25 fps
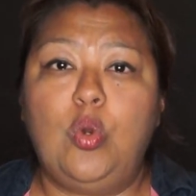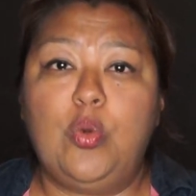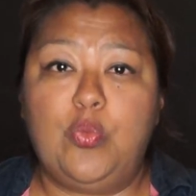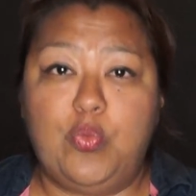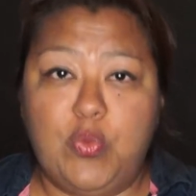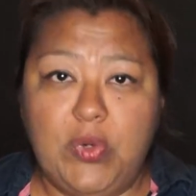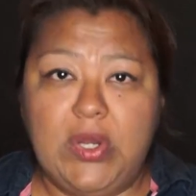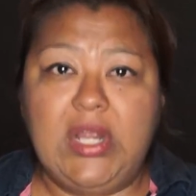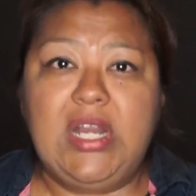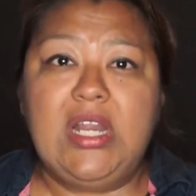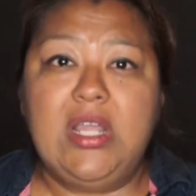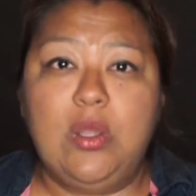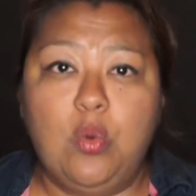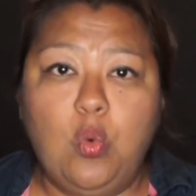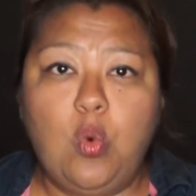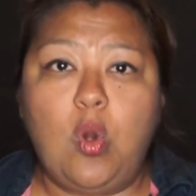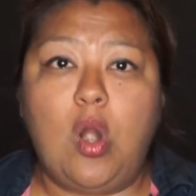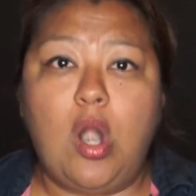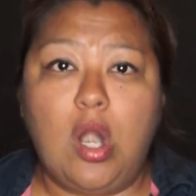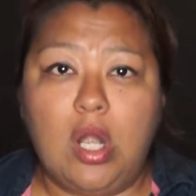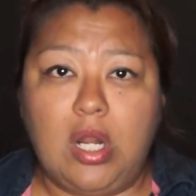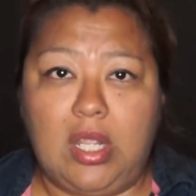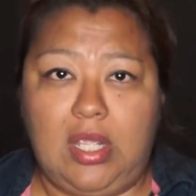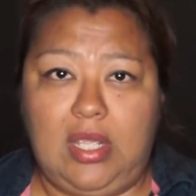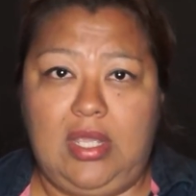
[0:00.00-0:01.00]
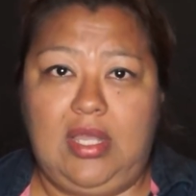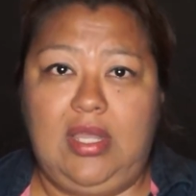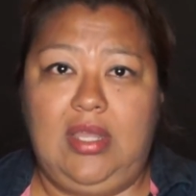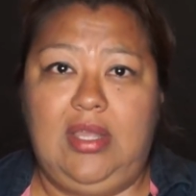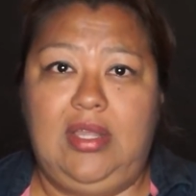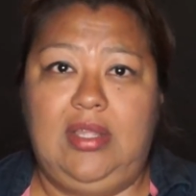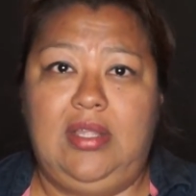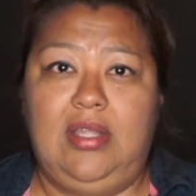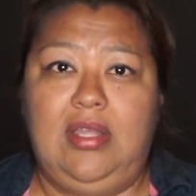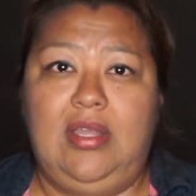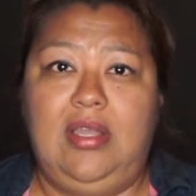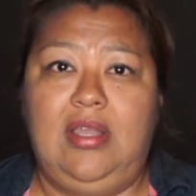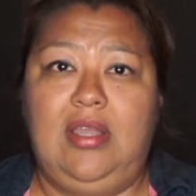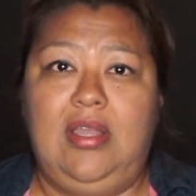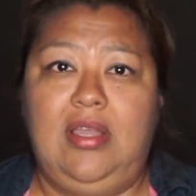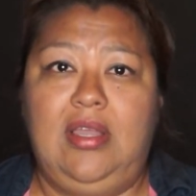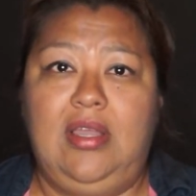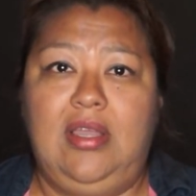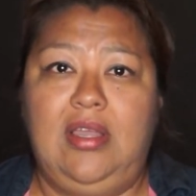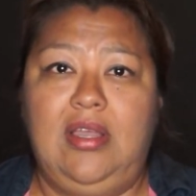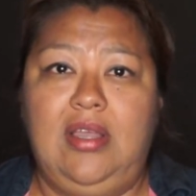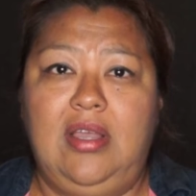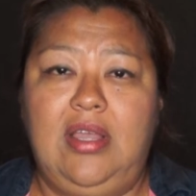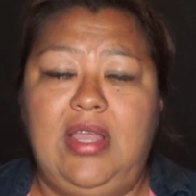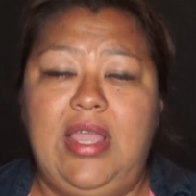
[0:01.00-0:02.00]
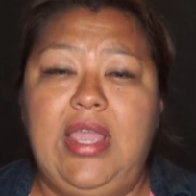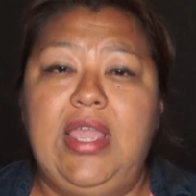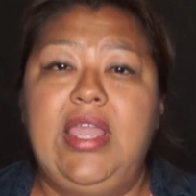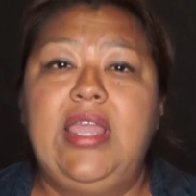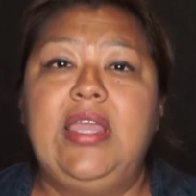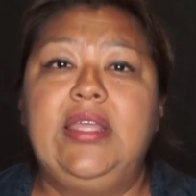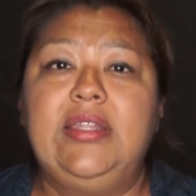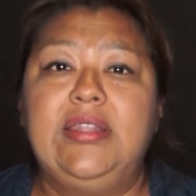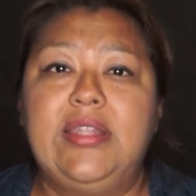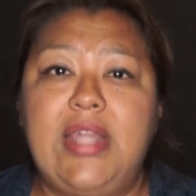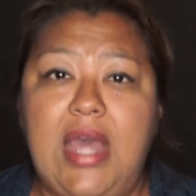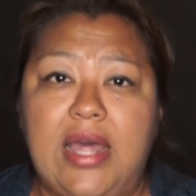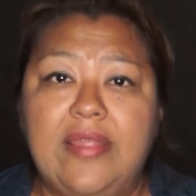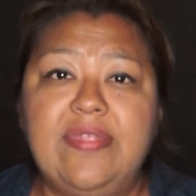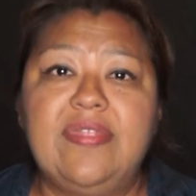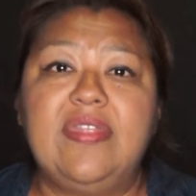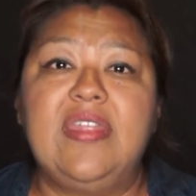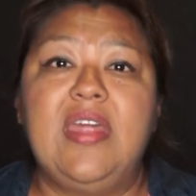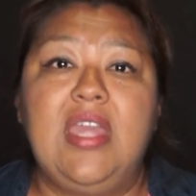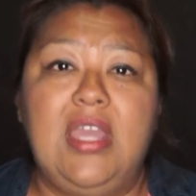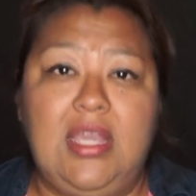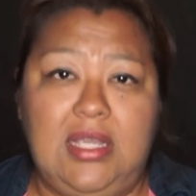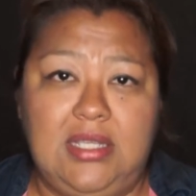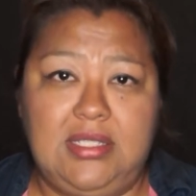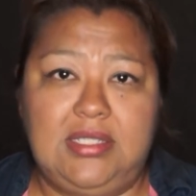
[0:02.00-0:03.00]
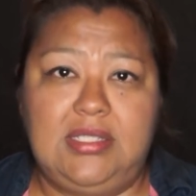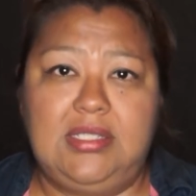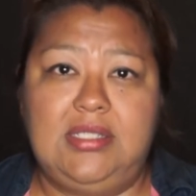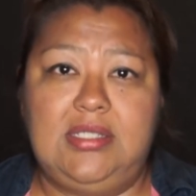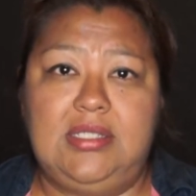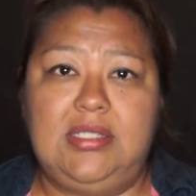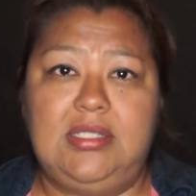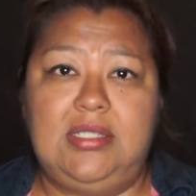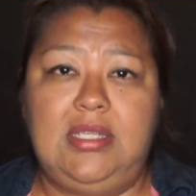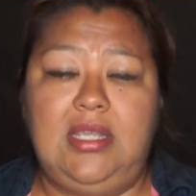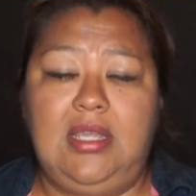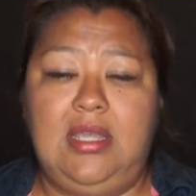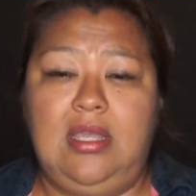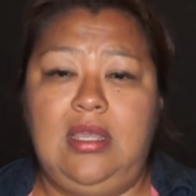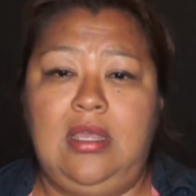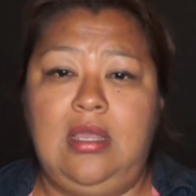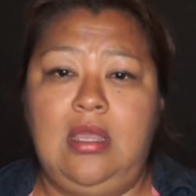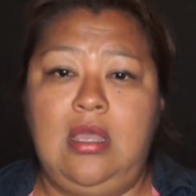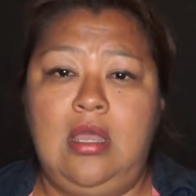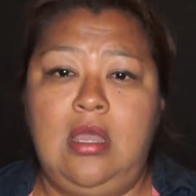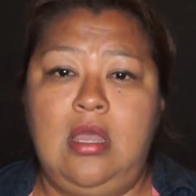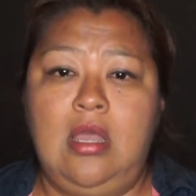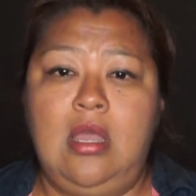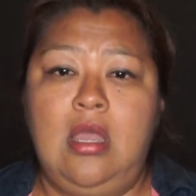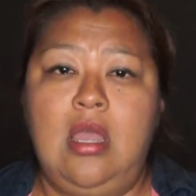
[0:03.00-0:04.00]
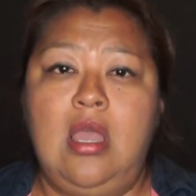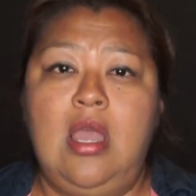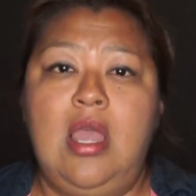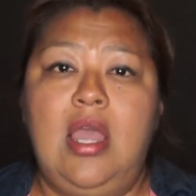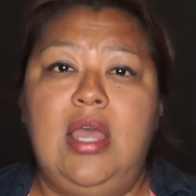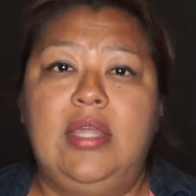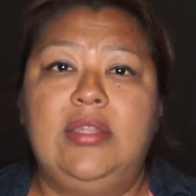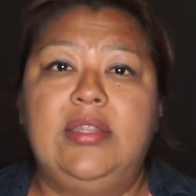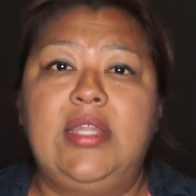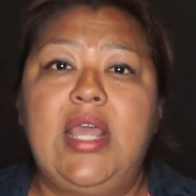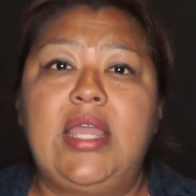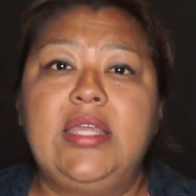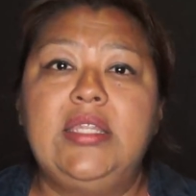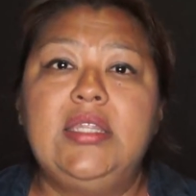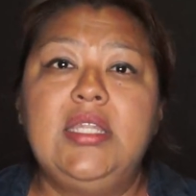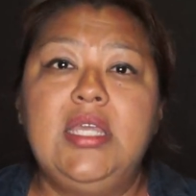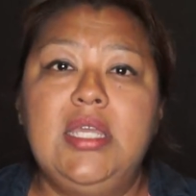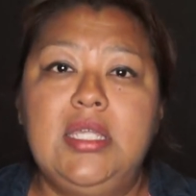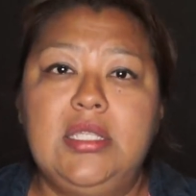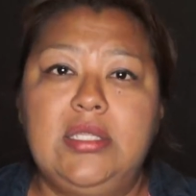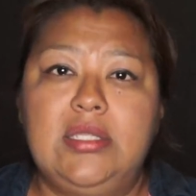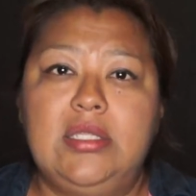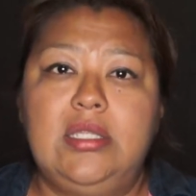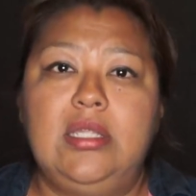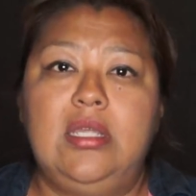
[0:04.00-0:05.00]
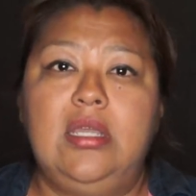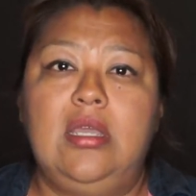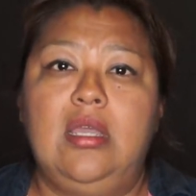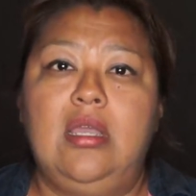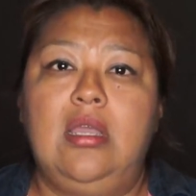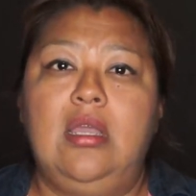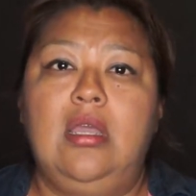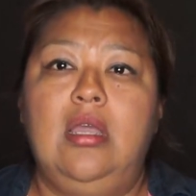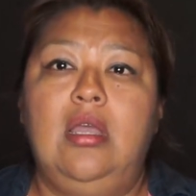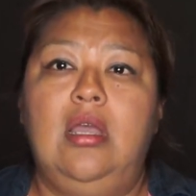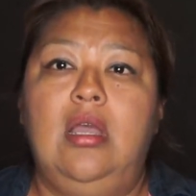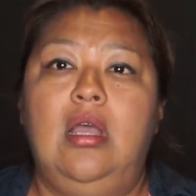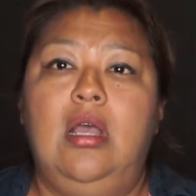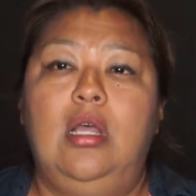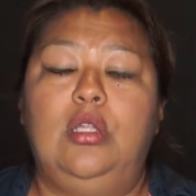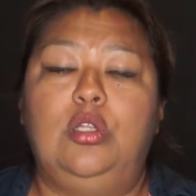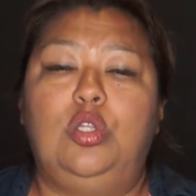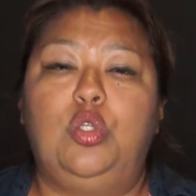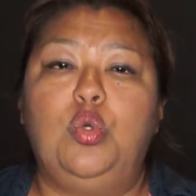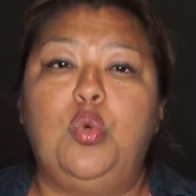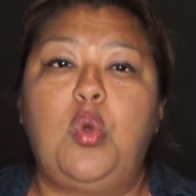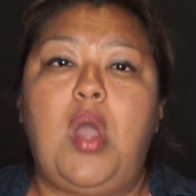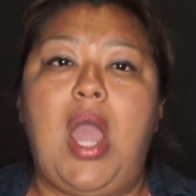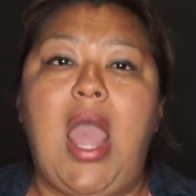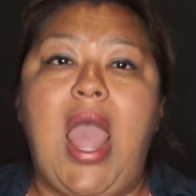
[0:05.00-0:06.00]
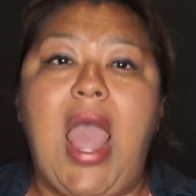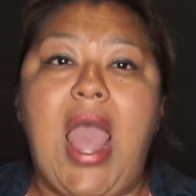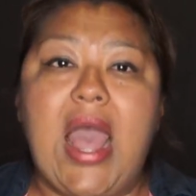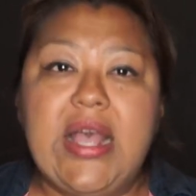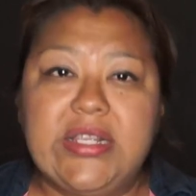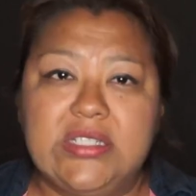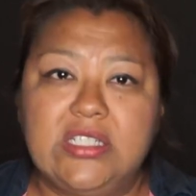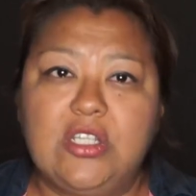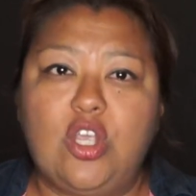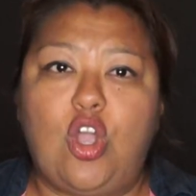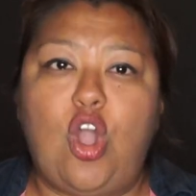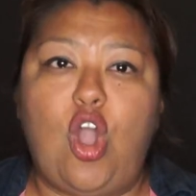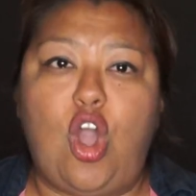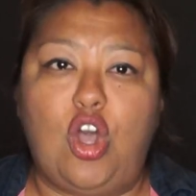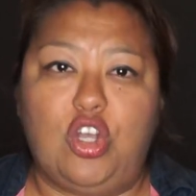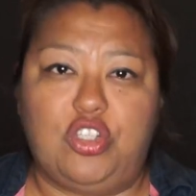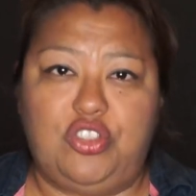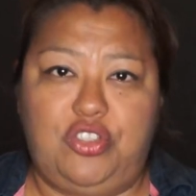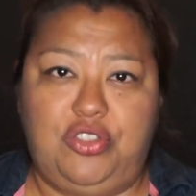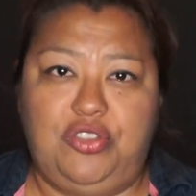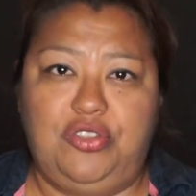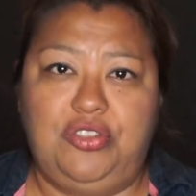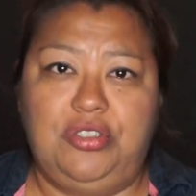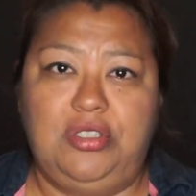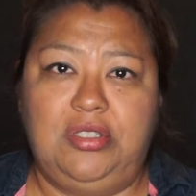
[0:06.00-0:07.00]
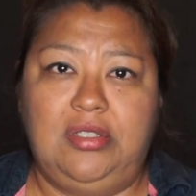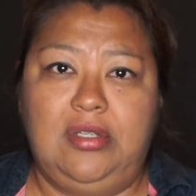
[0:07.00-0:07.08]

really work in that things. They need to ask us